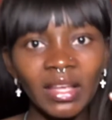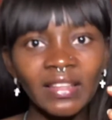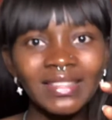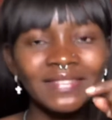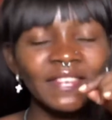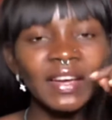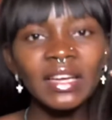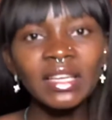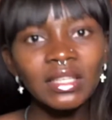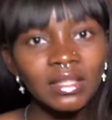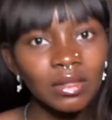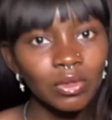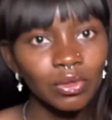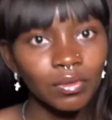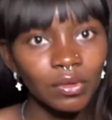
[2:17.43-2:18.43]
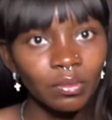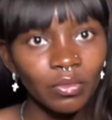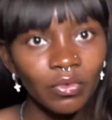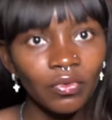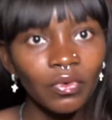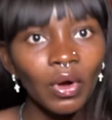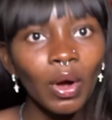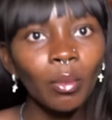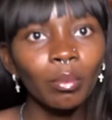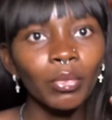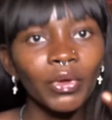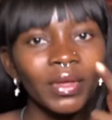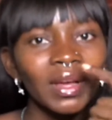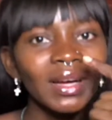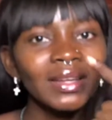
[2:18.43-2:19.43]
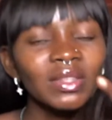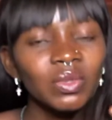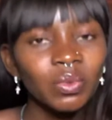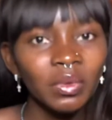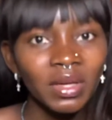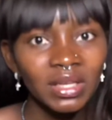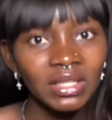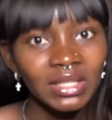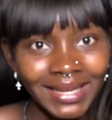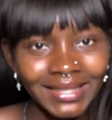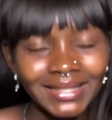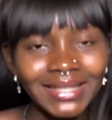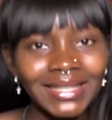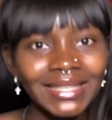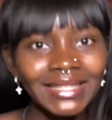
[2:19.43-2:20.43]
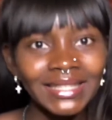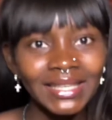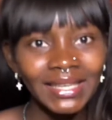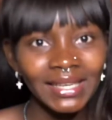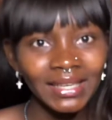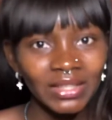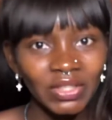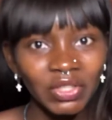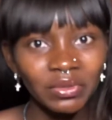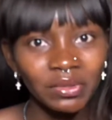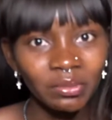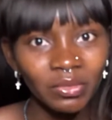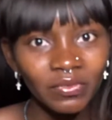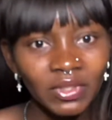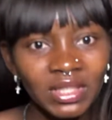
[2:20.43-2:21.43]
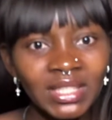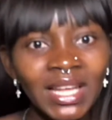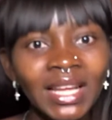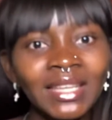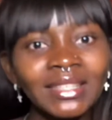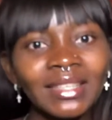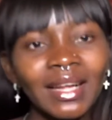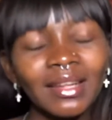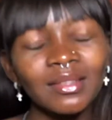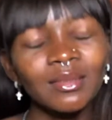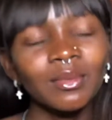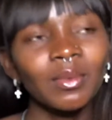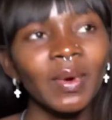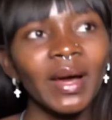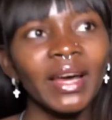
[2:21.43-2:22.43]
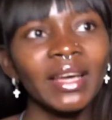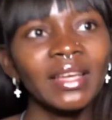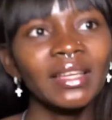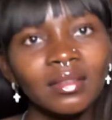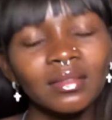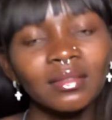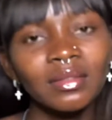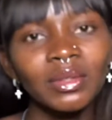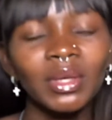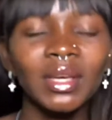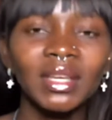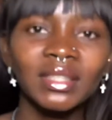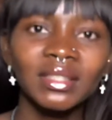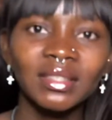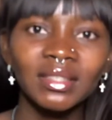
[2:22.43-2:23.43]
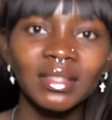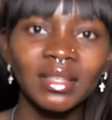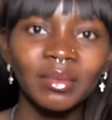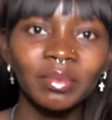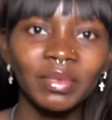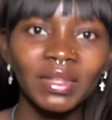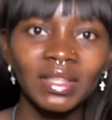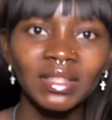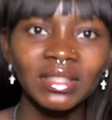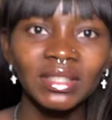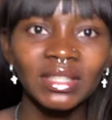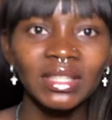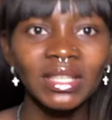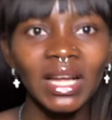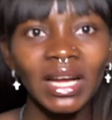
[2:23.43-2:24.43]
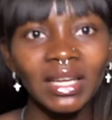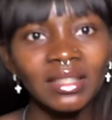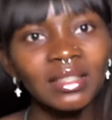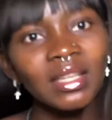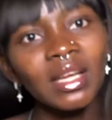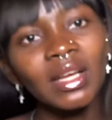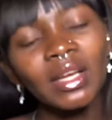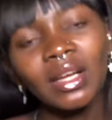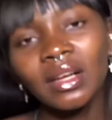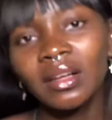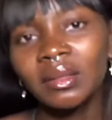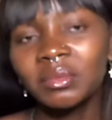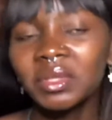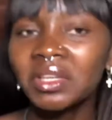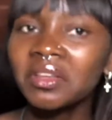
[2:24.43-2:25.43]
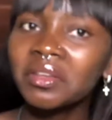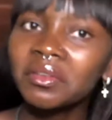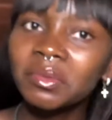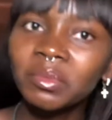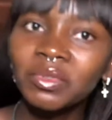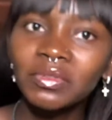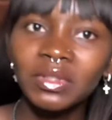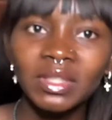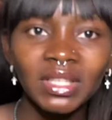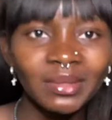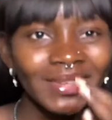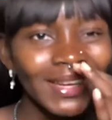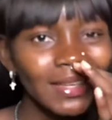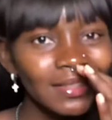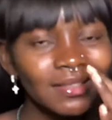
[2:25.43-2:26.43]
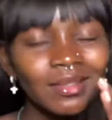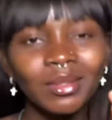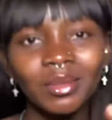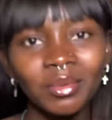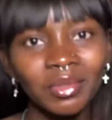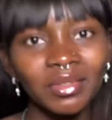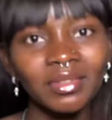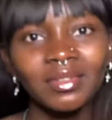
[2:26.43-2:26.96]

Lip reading: It's very easy to remove, but you can't wear it as easily as you removed it. That's why you get a piercing and immediately you remove it, especially this one.